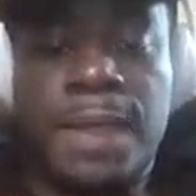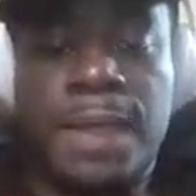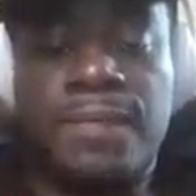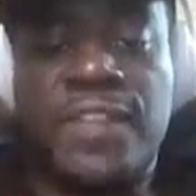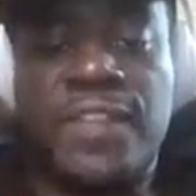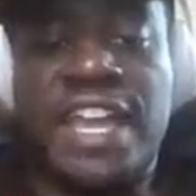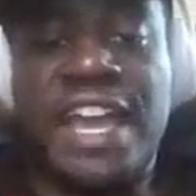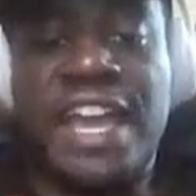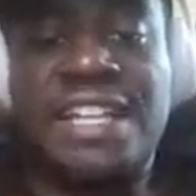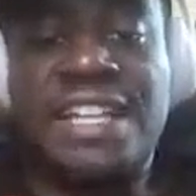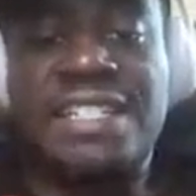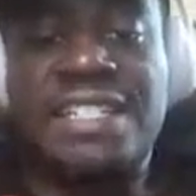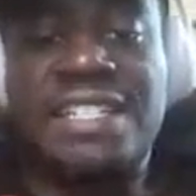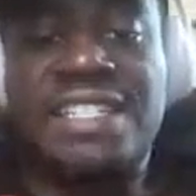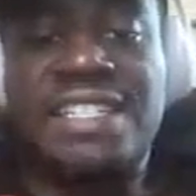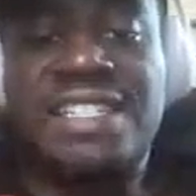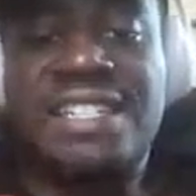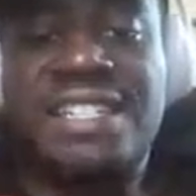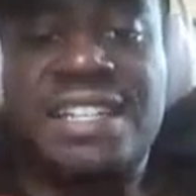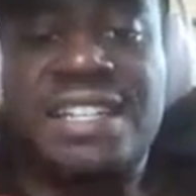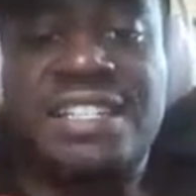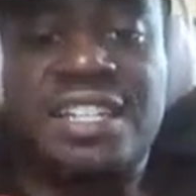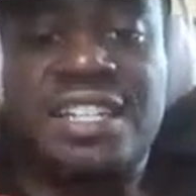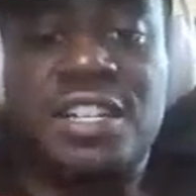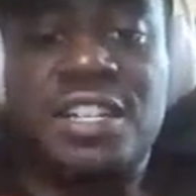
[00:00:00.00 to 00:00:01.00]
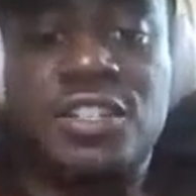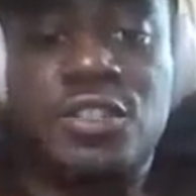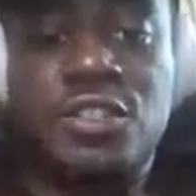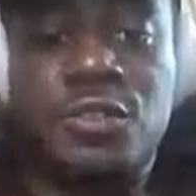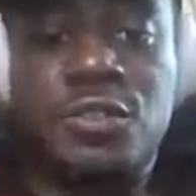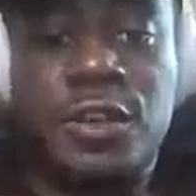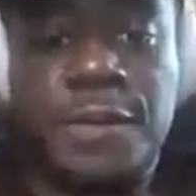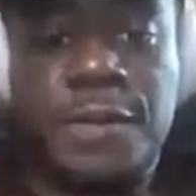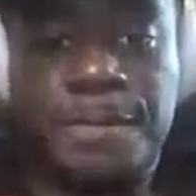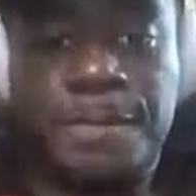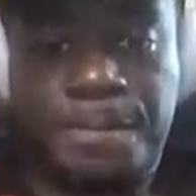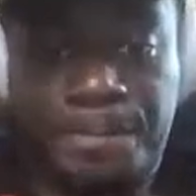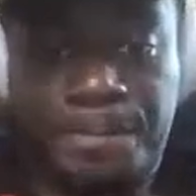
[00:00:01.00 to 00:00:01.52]
It has a
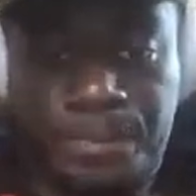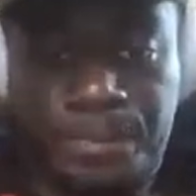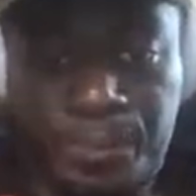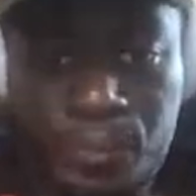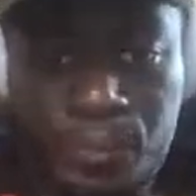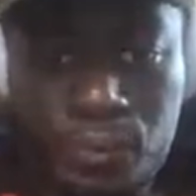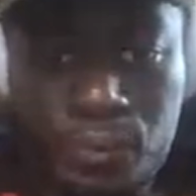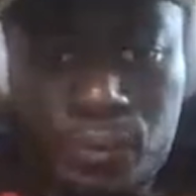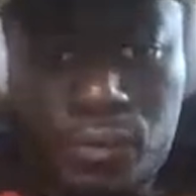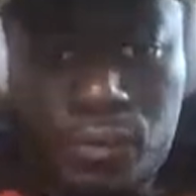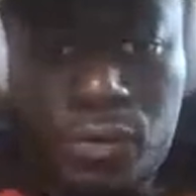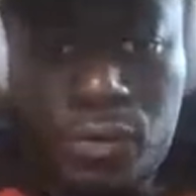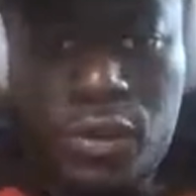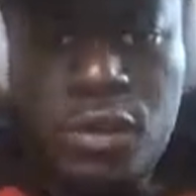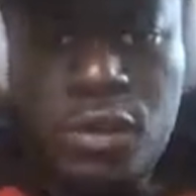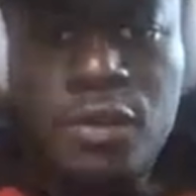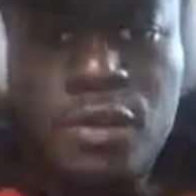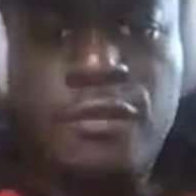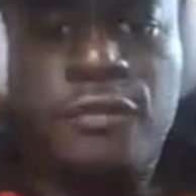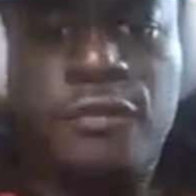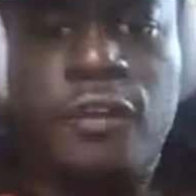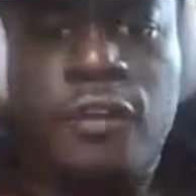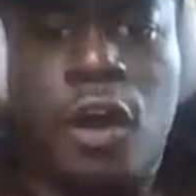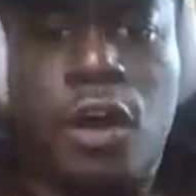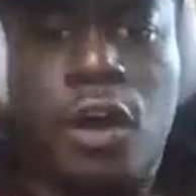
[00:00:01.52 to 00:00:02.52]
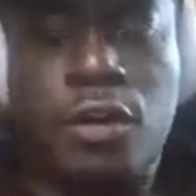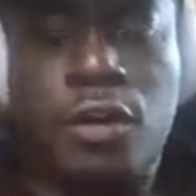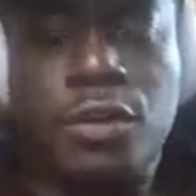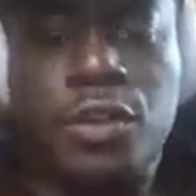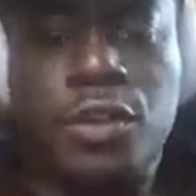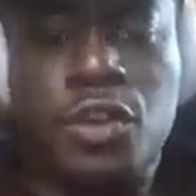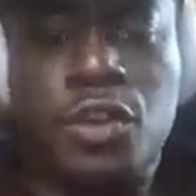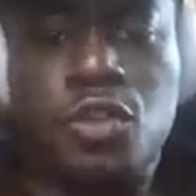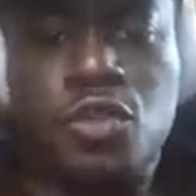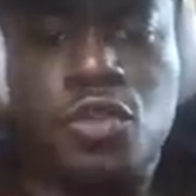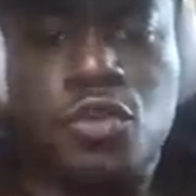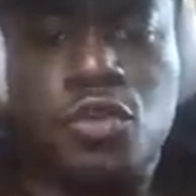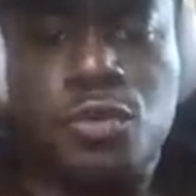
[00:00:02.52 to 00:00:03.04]
600
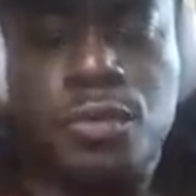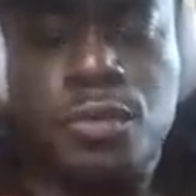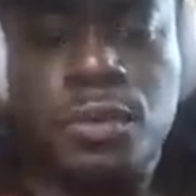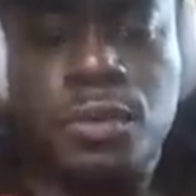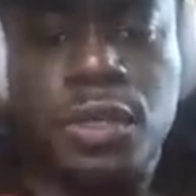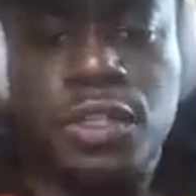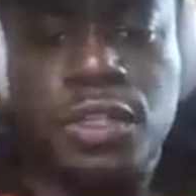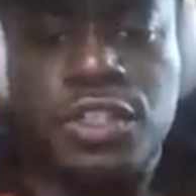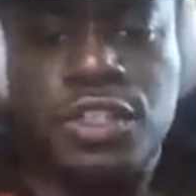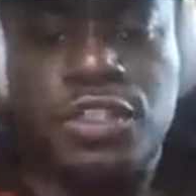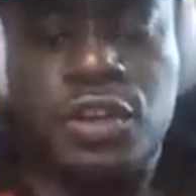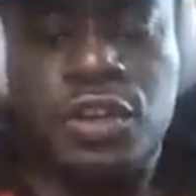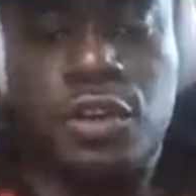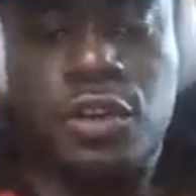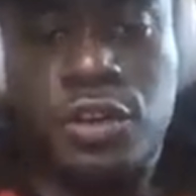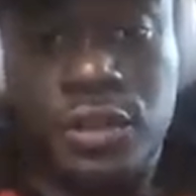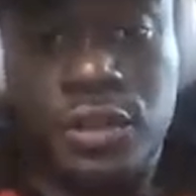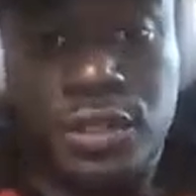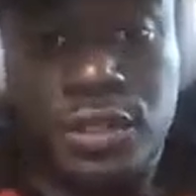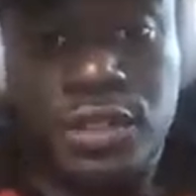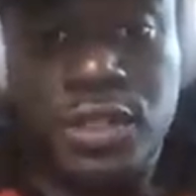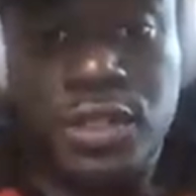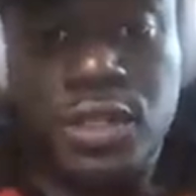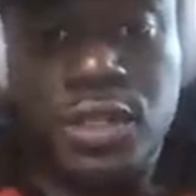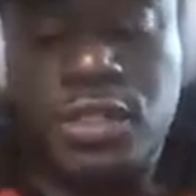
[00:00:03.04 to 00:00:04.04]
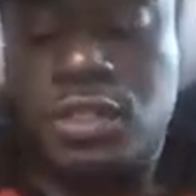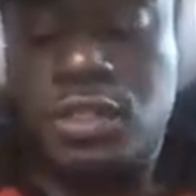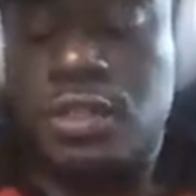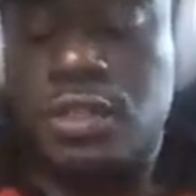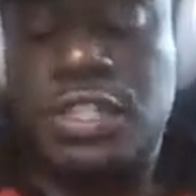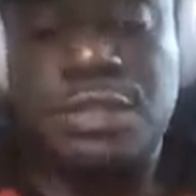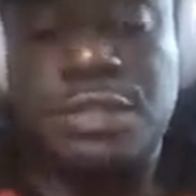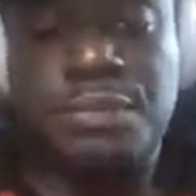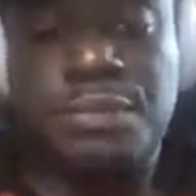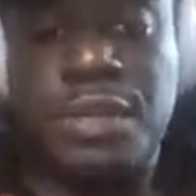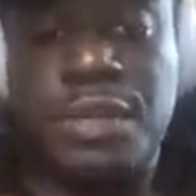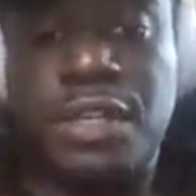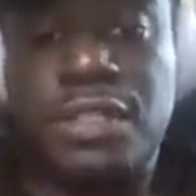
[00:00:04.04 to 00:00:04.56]
volume search, so
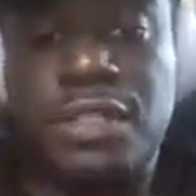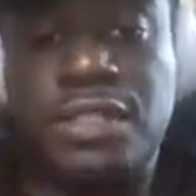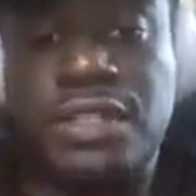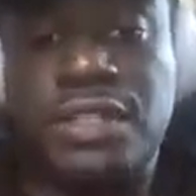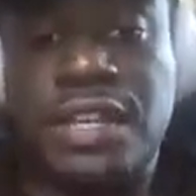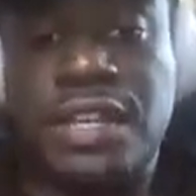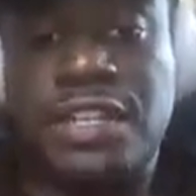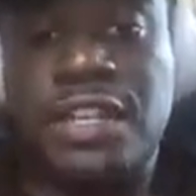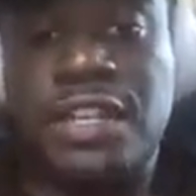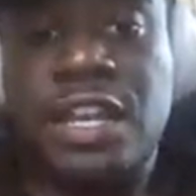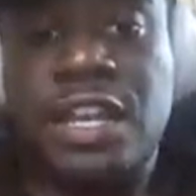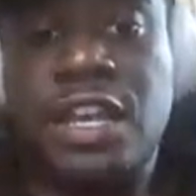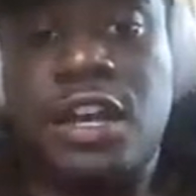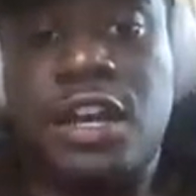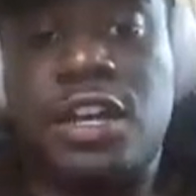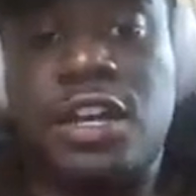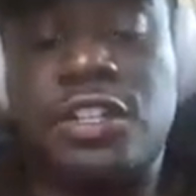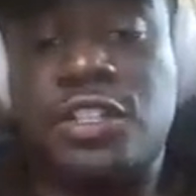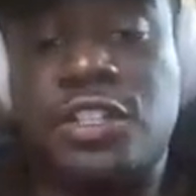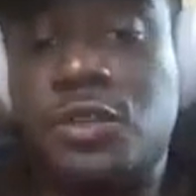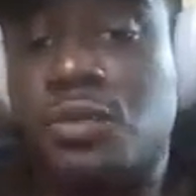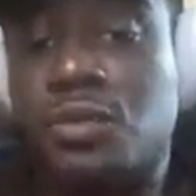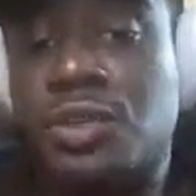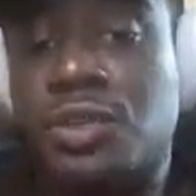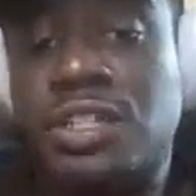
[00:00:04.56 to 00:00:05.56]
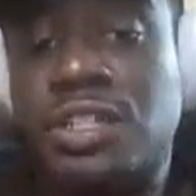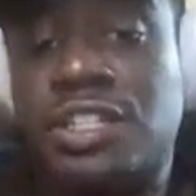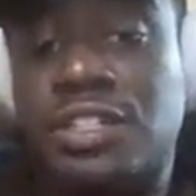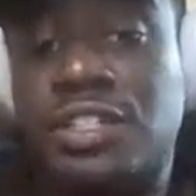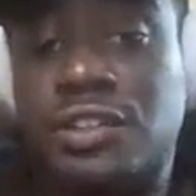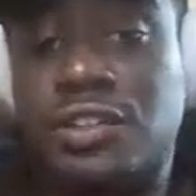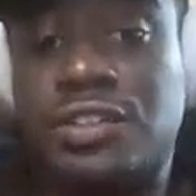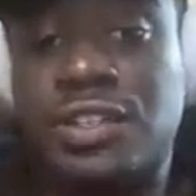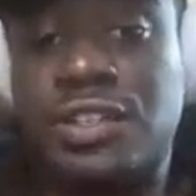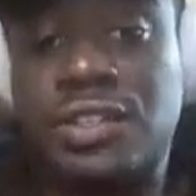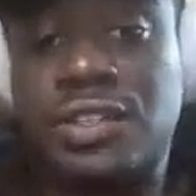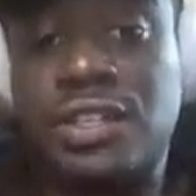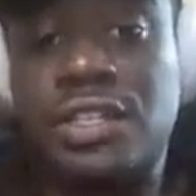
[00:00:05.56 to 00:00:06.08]
this means that someone is
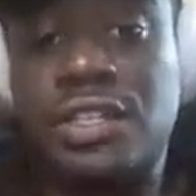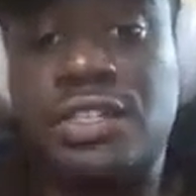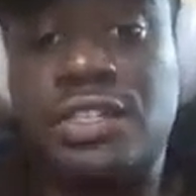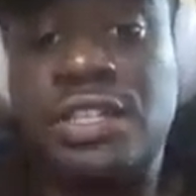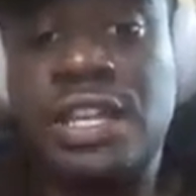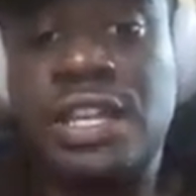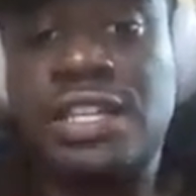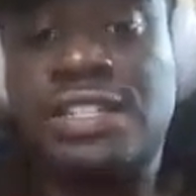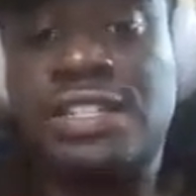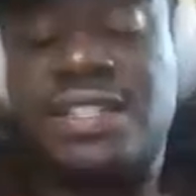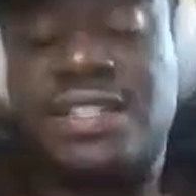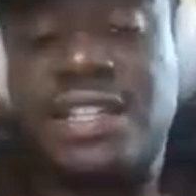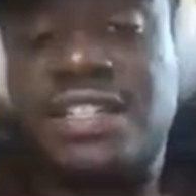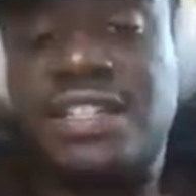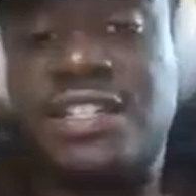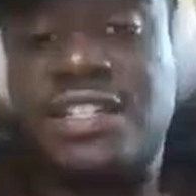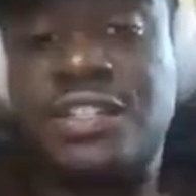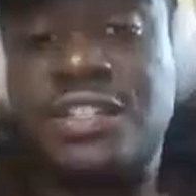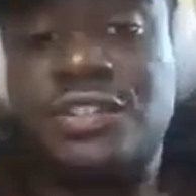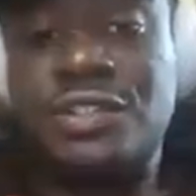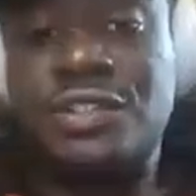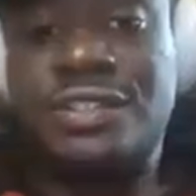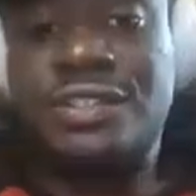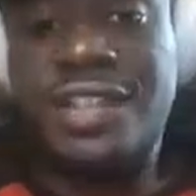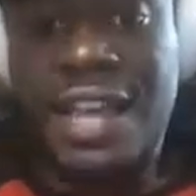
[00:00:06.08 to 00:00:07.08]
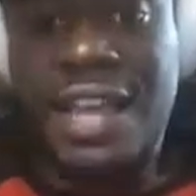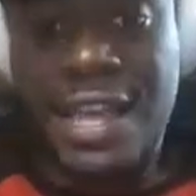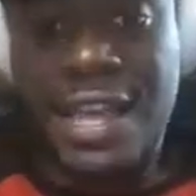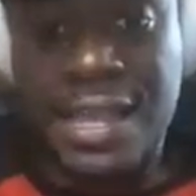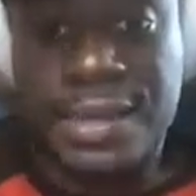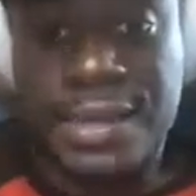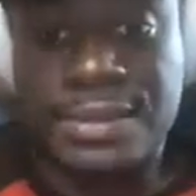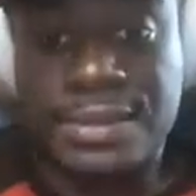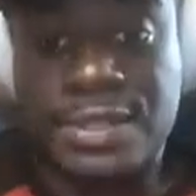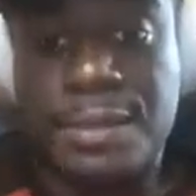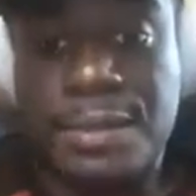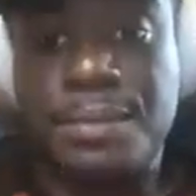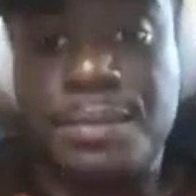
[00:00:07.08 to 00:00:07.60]
searching this 600
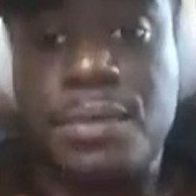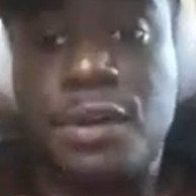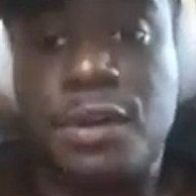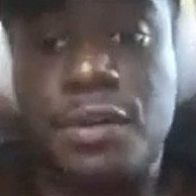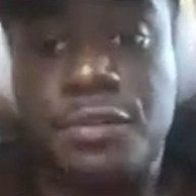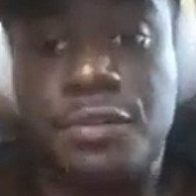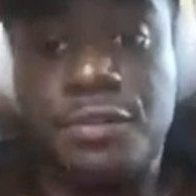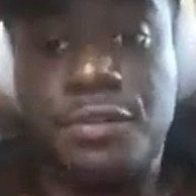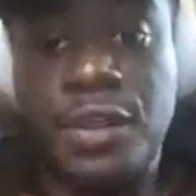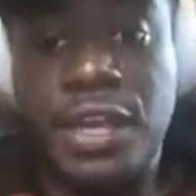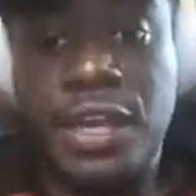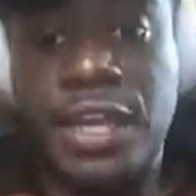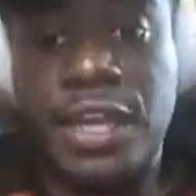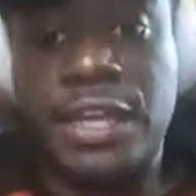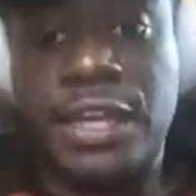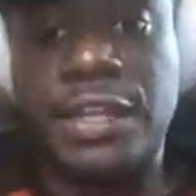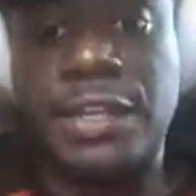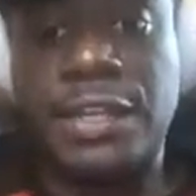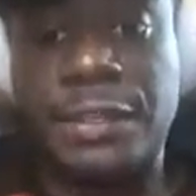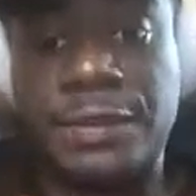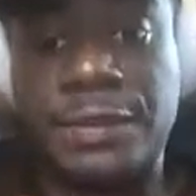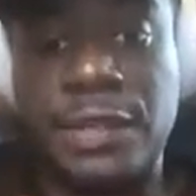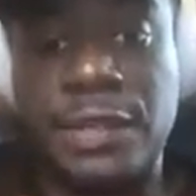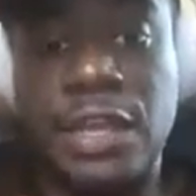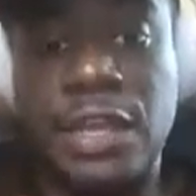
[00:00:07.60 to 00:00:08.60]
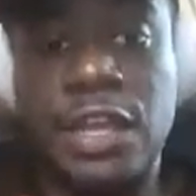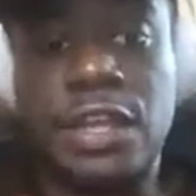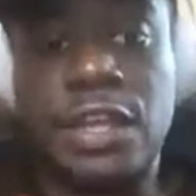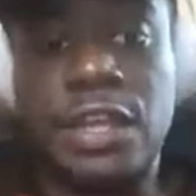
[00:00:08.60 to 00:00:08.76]
times a month, and